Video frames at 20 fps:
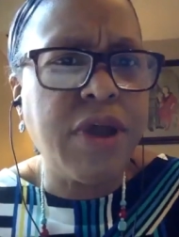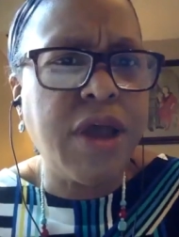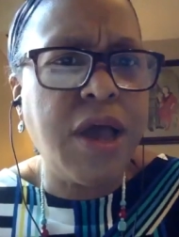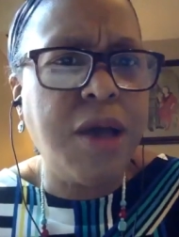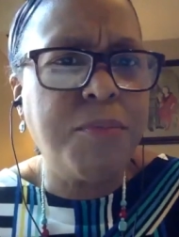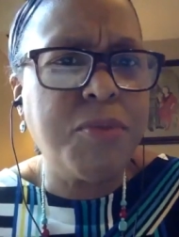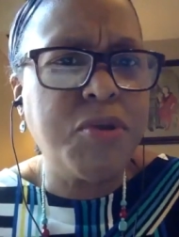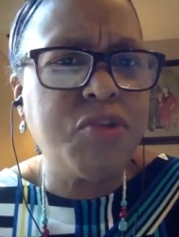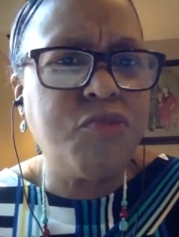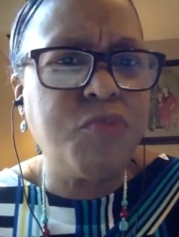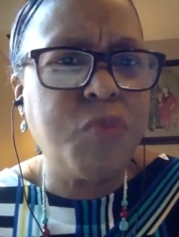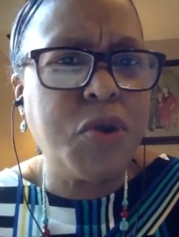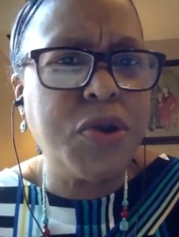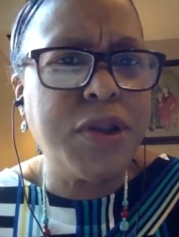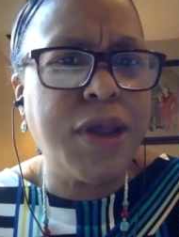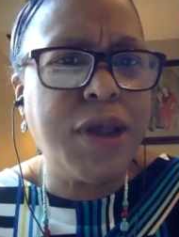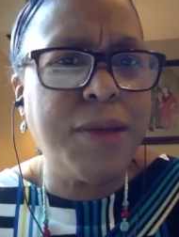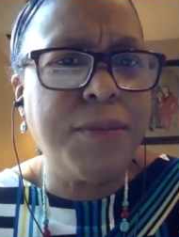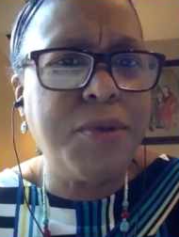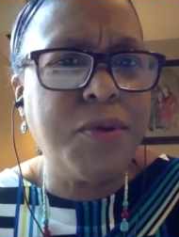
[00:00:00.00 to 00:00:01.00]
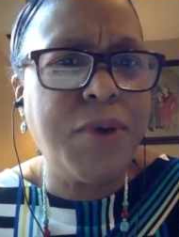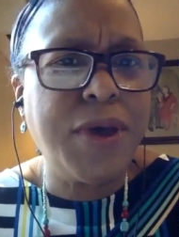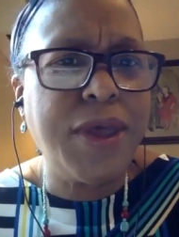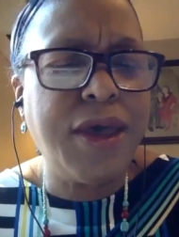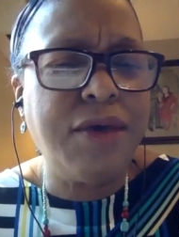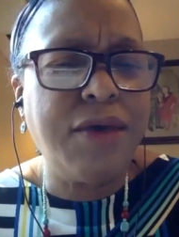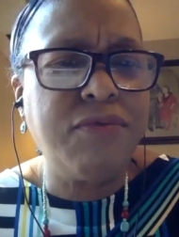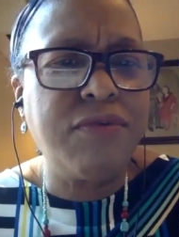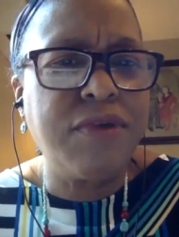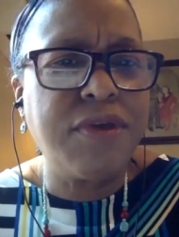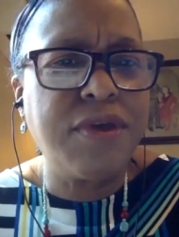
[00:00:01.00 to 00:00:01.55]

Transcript: how much more time do I have?